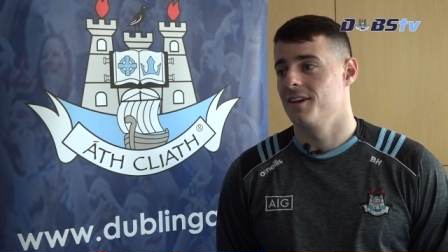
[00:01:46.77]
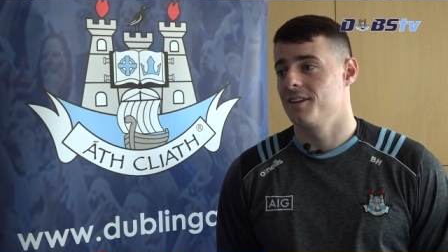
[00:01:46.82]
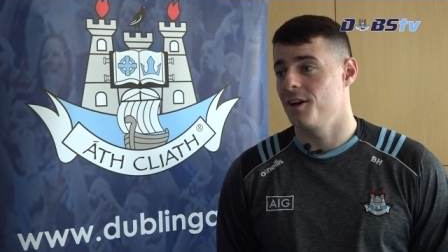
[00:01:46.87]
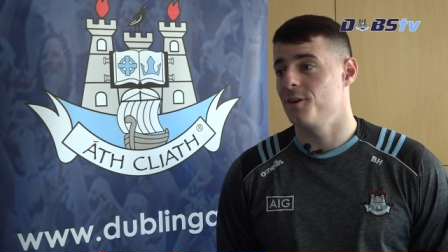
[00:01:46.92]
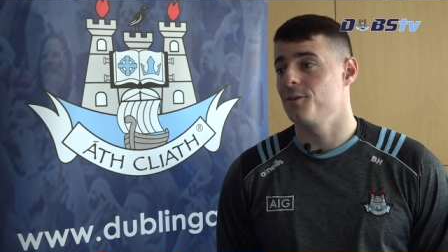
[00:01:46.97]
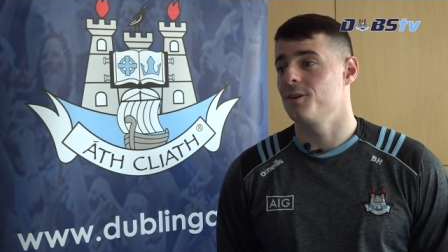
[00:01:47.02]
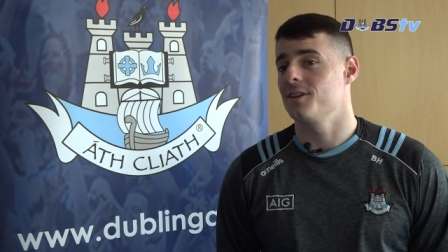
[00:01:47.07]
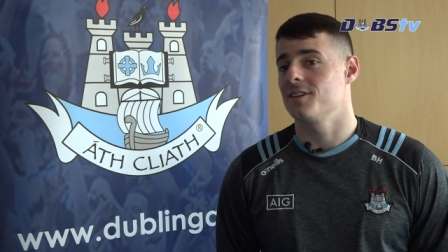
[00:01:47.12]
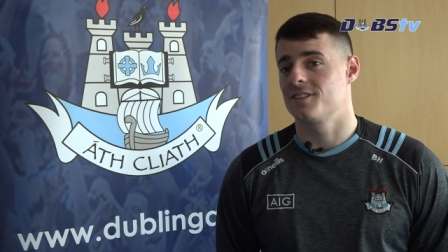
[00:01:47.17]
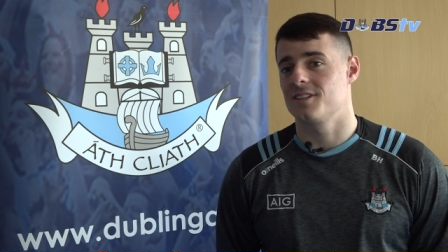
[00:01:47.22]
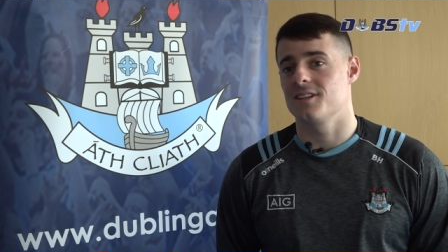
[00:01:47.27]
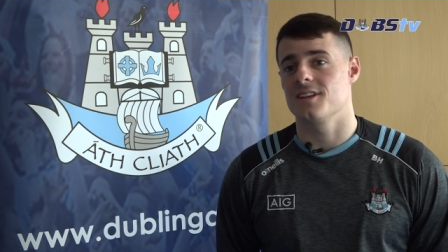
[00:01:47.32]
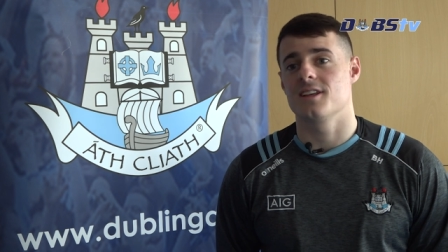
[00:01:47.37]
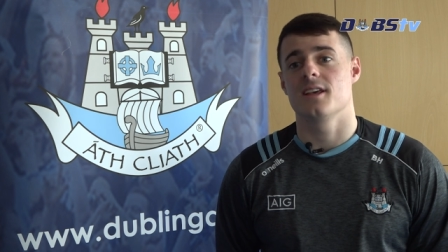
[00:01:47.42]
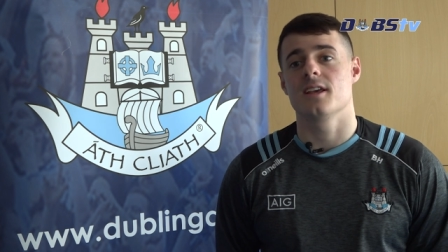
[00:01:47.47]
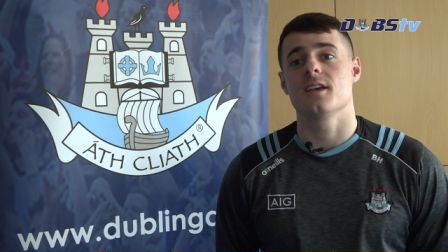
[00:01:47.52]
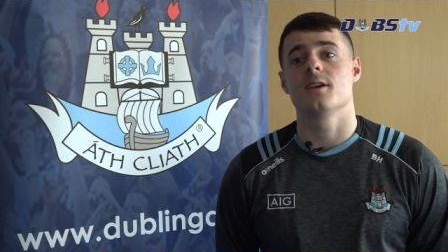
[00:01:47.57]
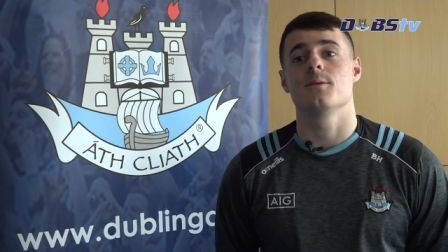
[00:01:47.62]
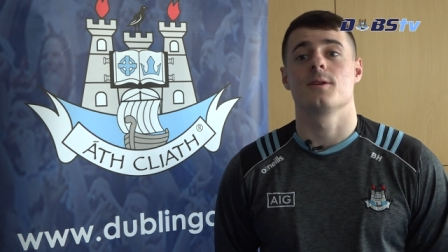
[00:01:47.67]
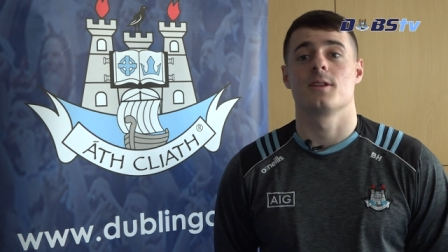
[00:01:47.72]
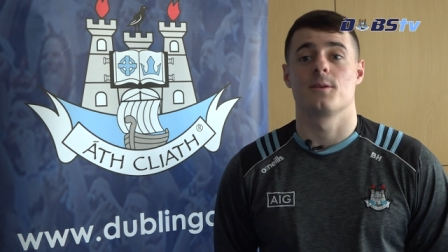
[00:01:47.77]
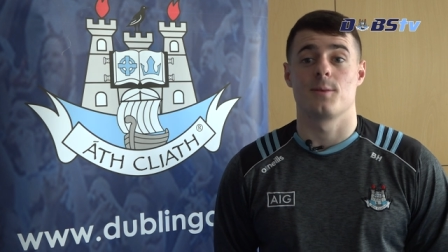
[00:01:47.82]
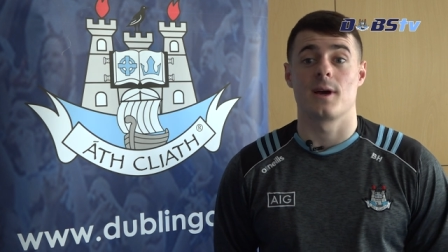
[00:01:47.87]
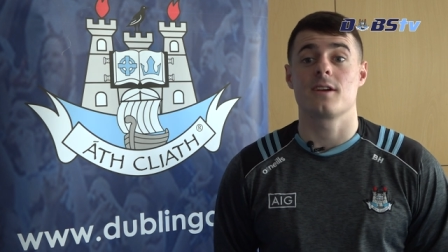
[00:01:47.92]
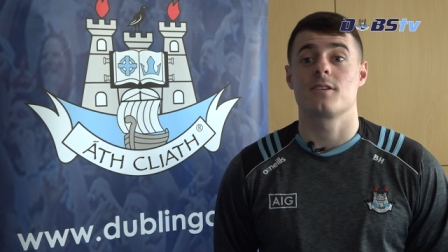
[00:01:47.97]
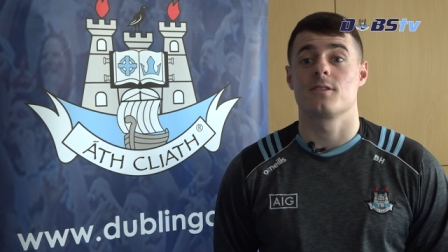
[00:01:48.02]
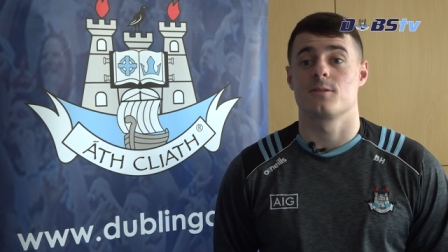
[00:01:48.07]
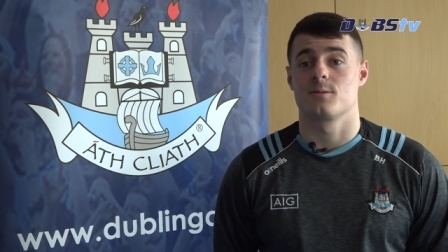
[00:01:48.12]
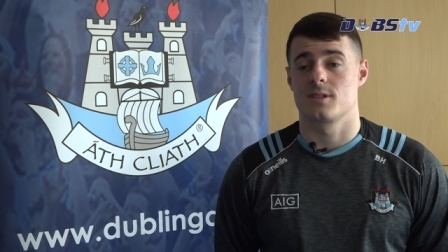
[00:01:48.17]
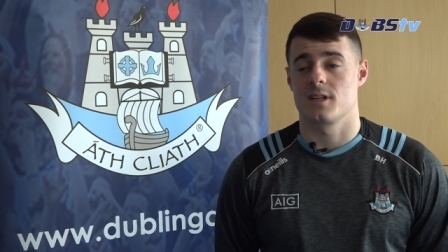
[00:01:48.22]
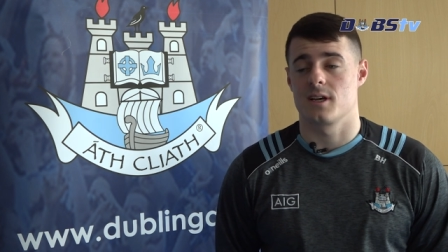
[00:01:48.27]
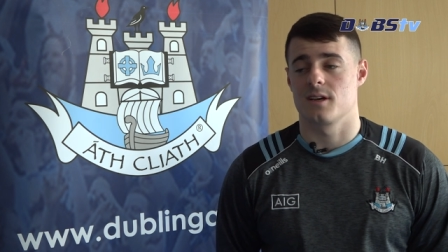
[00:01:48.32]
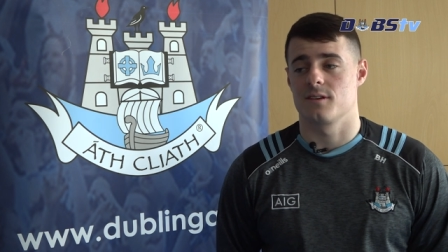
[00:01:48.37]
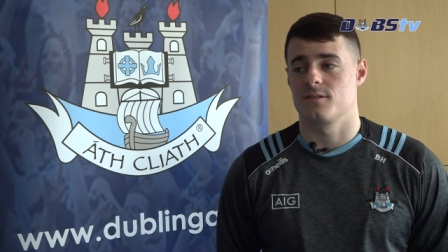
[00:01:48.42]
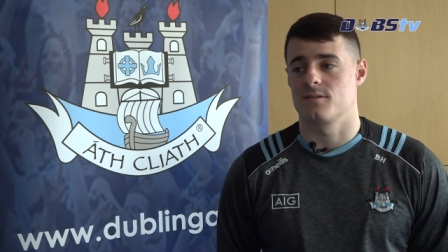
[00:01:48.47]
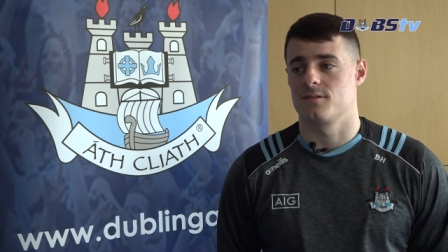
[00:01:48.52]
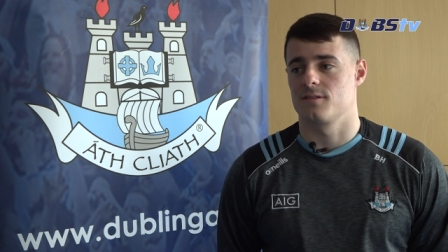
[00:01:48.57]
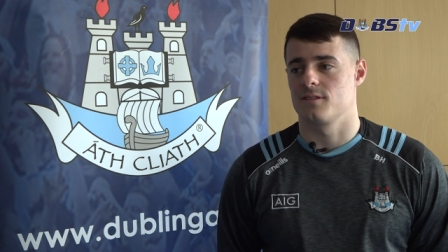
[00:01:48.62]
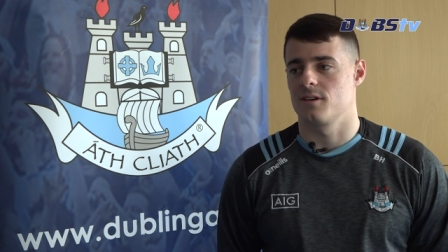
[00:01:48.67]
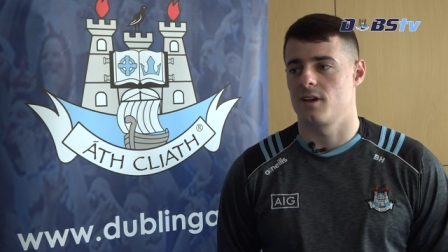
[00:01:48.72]
now it is him and the backroom
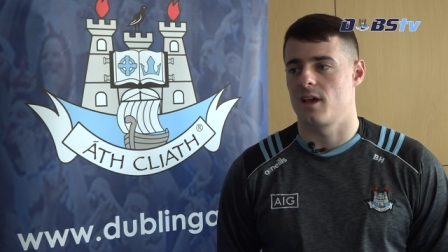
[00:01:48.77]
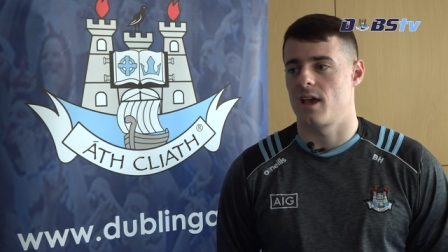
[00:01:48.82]
staff,